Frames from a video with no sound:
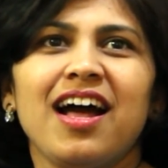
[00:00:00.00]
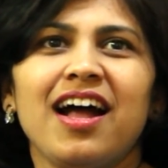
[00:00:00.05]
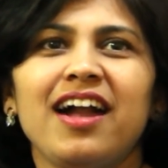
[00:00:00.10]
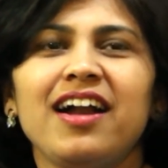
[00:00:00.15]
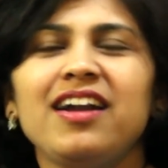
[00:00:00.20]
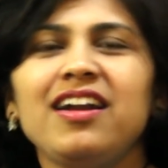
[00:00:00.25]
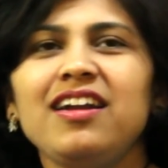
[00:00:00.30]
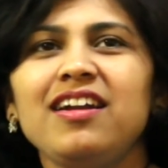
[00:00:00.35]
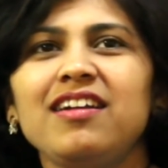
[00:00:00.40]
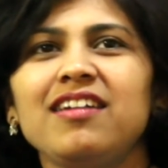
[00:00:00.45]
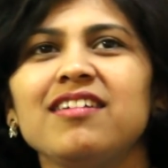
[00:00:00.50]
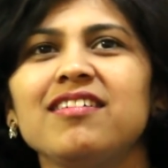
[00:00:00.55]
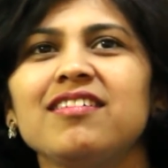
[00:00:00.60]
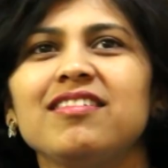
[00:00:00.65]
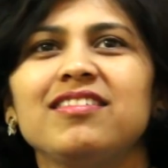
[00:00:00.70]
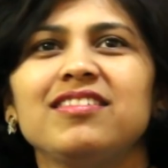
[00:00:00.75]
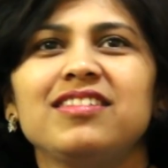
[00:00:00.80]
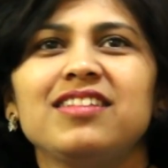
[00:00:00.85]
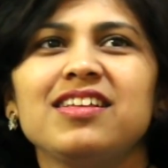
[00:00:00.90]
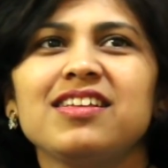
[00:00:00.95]
And
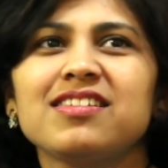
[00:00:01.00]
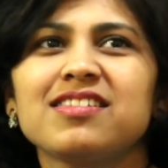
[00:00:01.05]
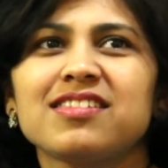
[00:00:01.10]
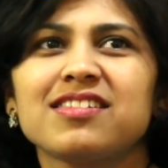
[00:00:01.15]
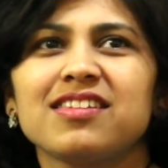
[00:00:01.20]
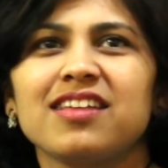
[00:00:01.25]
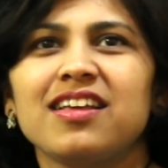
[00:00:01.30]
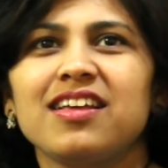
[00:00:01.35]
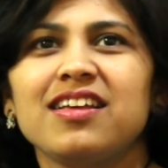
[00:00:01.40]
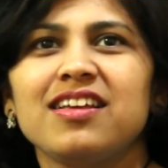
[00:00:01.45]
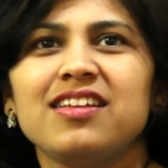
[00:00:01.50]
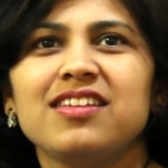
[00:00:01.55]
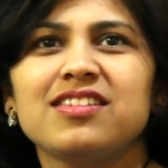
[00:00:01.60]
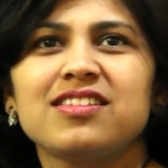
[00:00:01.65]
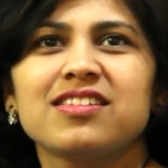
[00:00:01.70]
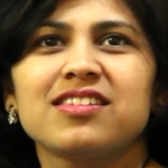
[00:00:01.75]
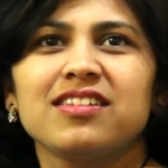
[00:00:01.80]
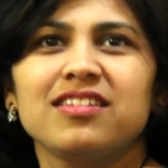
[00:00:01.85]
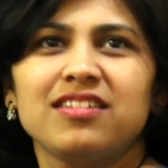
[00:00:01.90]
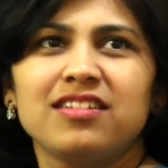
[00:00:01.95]
this
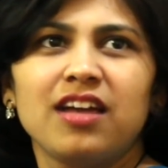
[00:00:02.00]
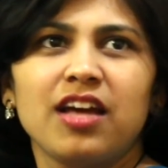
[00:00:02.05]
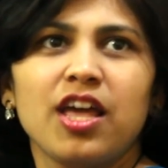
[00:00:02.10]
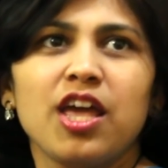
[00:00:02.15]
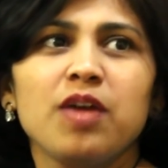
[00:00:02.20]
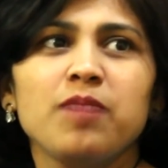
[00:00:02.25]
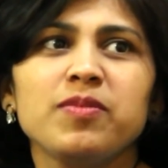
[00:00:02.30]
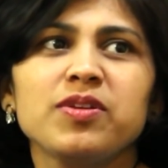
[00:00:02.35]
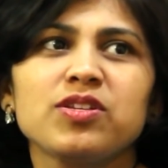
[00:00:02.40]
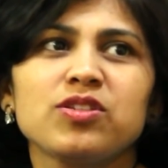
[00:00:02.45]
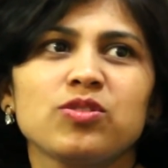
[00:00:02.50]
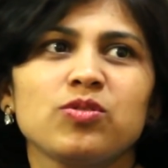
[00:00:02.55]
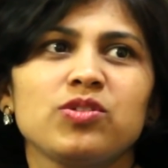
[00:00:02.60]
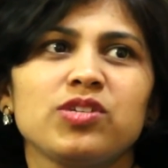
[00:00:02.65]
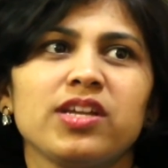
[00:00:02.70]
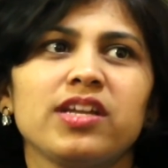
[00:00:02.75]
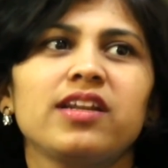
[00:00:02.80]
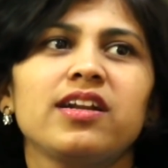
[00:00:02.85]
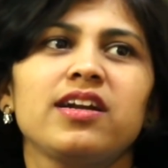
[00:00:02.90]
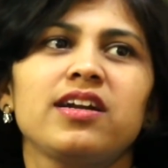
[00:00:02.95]
is the aim is to
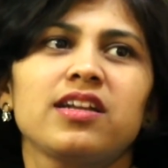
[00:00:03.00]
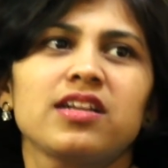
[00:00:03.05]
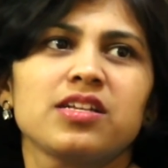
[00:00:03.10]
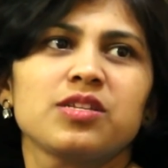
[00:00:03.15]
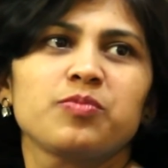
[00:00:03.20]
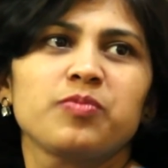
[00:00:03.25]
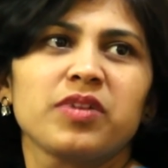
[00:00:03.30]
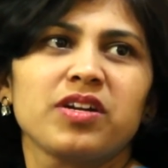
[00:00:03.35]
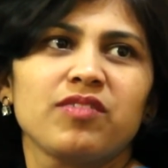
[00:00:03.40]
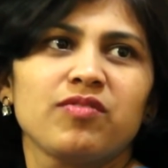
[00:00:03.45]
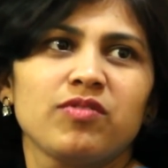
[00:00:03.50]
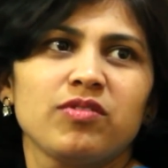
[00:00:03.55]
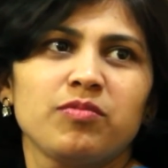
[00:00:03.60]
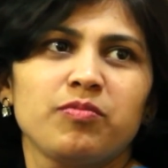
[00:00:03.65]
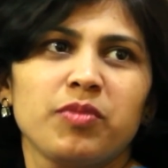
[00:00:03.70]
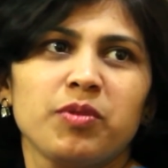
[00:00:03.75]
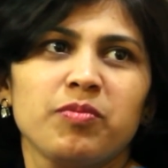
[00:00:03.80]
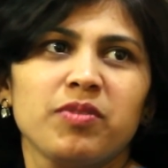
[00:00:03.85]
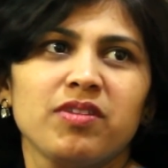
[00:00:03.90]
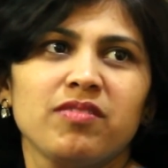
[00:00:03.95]
generate respect for
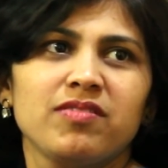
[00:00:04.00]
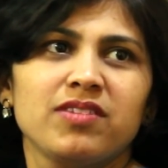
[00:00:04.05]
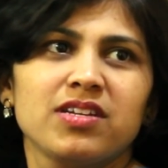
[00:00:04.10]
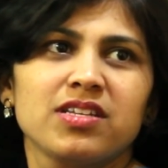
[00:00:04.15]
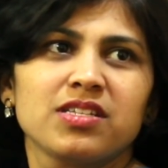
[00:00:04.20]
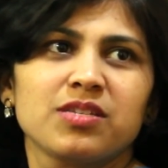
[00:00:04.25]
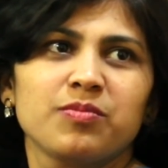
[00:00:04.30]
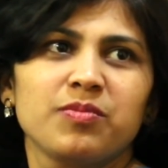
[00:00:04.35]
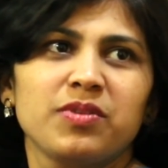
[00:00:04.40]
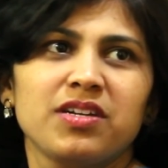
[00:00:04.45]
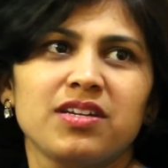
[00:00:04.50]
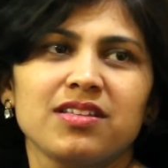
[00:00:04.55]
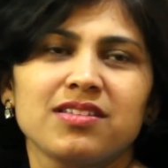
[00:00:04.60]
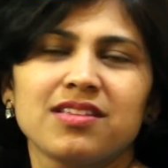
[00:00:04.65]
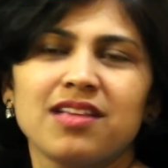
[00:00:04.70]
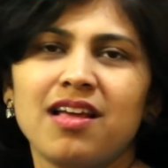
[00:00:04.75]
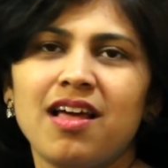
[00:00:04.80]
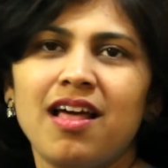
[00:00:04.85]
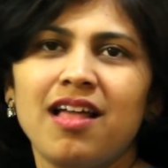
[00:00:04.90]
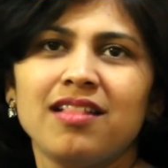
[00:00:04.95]
people with
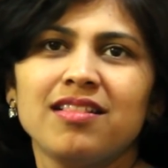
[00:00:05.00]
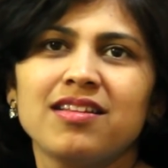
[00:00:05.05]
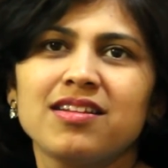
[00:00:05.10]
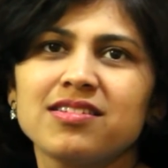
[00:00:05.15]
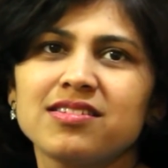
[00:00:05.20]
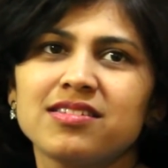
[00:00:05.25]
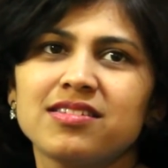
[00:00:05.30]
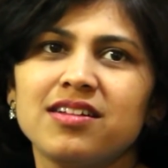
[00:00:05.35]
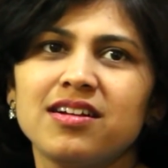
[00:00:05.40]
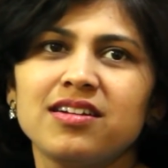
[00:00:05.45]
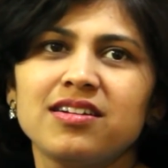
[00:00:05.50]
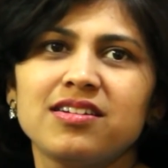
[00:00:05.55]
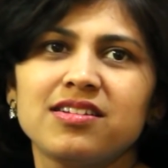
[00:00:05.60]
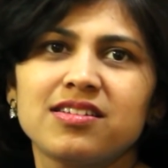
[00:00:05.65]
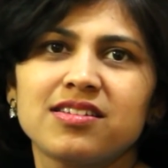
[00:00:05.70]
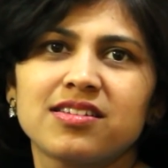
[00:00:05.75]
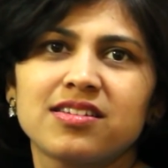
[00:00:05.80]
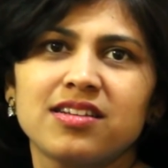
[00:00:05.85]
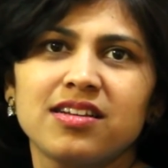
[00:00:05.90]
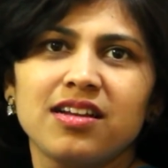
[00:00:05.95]
disabilities. There is that
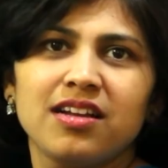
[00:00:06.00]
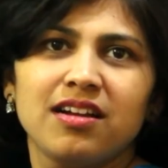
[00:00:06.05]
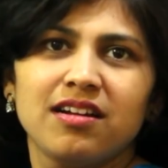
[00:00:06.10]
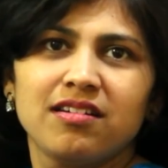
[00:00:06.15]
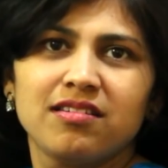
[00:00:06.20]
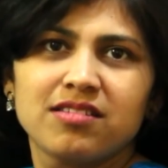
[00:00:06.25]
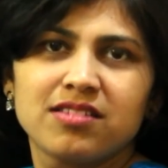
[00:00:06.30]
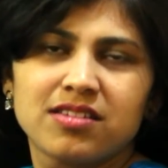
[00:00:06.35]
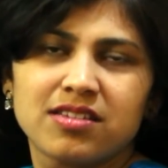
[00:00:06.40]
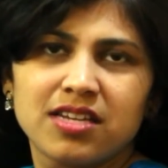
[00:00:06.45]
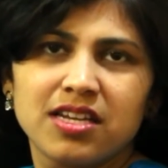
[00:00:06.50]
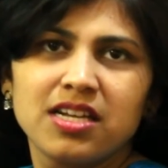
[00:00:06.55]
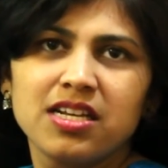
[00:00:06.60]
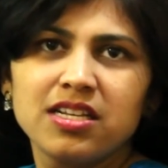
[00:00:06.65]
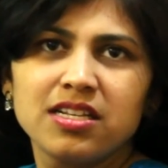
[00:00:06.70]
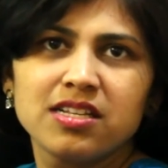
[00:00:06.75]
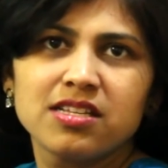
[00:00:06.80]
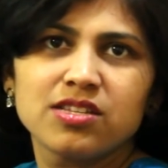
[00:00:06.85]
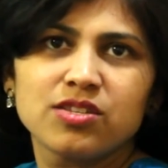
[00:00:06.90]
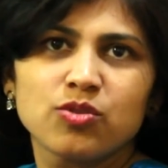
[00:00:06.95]

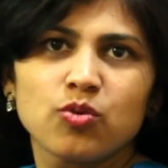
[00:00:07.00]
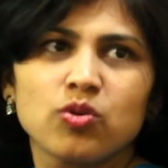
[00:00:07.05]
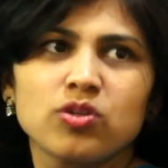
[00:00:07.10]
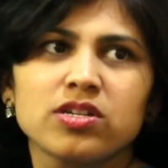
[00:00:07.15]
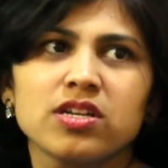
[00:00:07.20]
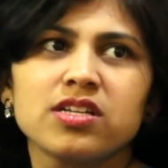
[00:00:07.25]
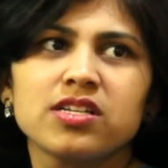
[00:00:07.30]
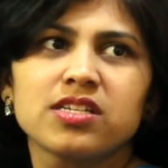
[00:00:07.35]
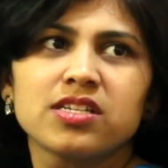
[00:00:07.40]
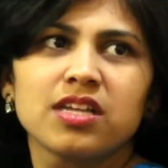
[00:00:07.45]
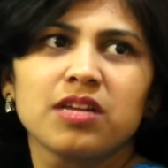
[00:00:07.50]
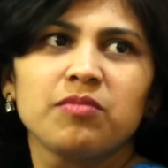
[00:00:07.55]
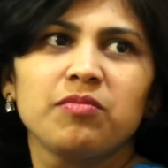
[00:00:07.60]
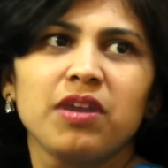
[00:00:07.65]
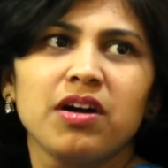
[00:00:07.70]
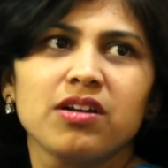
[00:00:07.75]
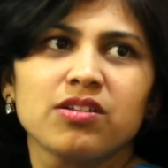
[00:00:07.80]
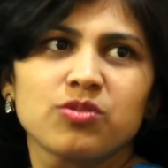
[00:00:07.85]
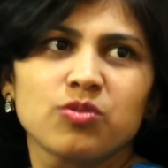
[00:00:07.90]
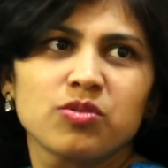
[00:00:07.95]
still the social
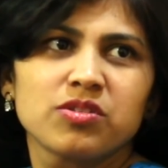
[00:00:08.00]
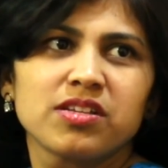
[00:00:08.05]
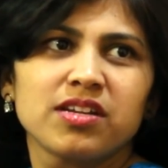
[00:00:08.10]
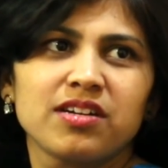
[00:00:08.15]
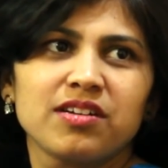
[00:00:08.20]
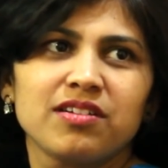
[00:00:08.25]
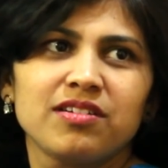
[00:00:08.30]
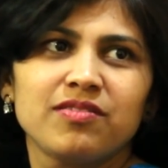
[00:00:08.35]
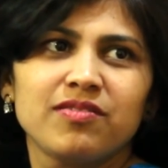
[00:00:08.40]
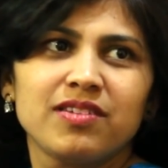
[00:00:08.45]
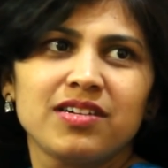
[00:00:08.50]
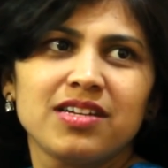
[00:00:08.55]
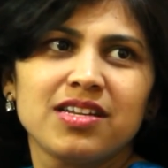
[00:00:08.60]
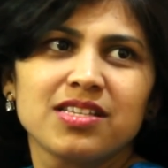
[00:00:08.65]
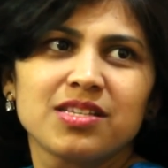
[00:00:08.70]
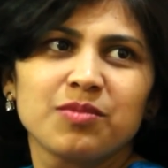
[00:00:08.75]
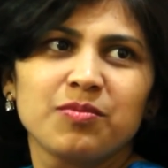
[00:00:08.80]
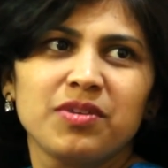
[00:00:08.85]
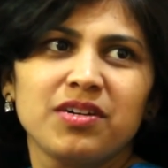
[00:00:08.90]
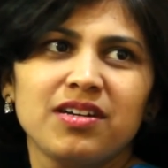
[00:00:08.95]
stigma associated with
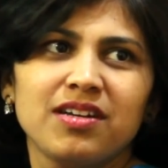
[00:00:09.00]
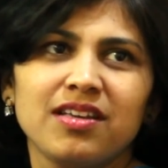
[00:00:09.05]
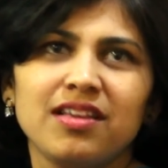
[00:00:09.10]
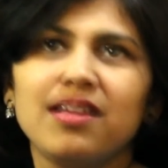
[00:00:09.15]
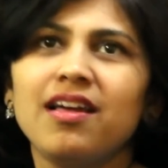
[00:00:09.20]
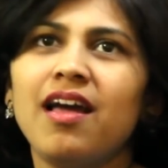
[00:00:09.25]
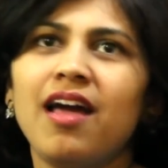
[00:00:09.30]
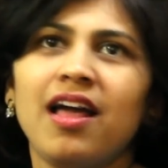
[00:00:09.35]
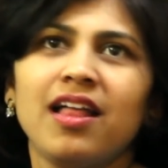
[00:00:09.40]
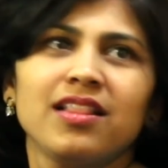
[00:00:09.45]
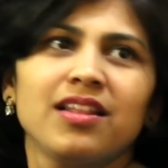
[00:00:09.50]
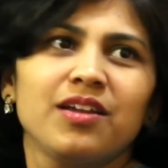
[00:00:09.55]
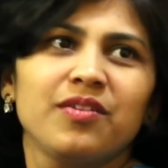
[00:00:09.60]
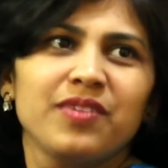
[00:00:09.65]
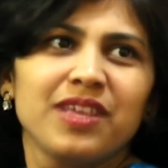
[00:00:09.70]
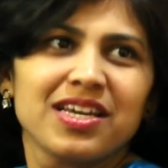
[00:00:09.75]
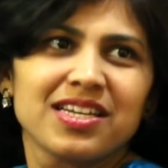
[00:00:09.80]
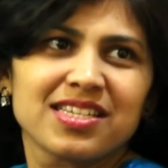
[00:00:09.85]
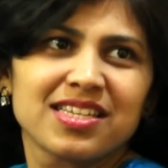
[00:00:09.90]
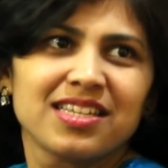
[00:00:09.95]
disability, that
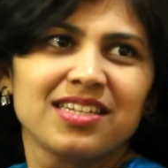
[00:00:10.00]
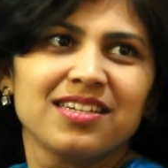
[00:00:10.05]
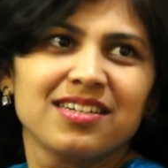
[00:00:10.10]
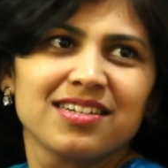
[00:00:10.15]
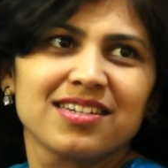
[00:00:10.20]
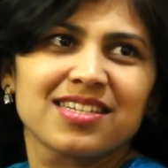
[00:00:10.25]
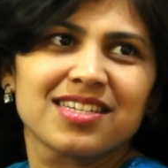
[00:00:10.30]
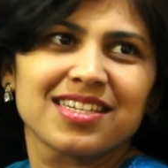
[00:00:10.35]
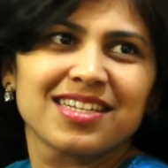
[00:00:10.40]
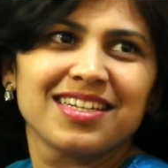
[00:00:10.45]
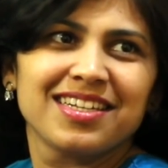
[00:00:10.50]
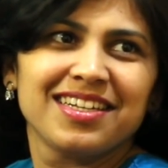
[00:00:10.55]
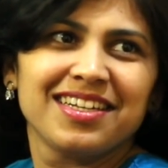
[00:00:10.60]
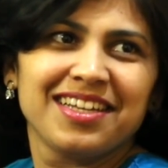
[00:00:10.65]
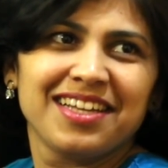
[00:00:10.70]
we are sinners.